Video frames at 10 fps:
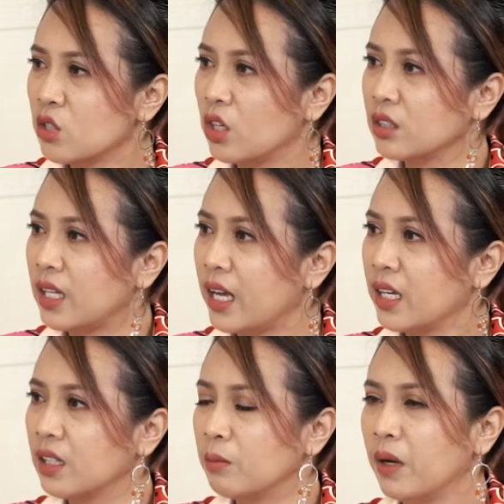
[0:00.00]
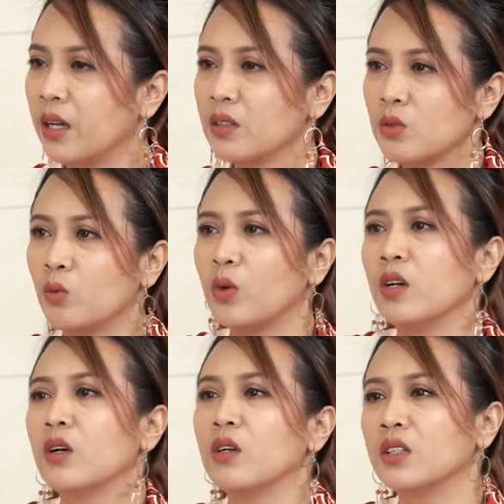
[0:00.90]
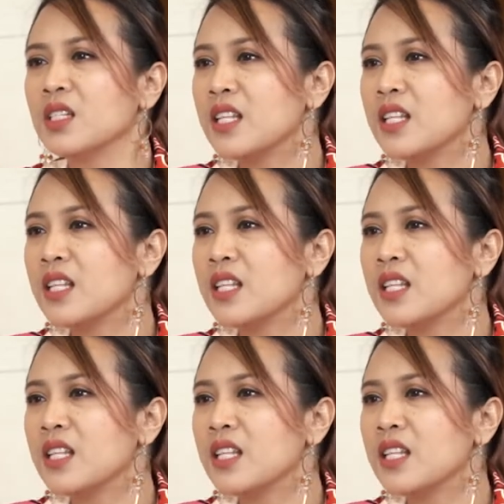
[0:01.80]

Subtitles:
salt diet, does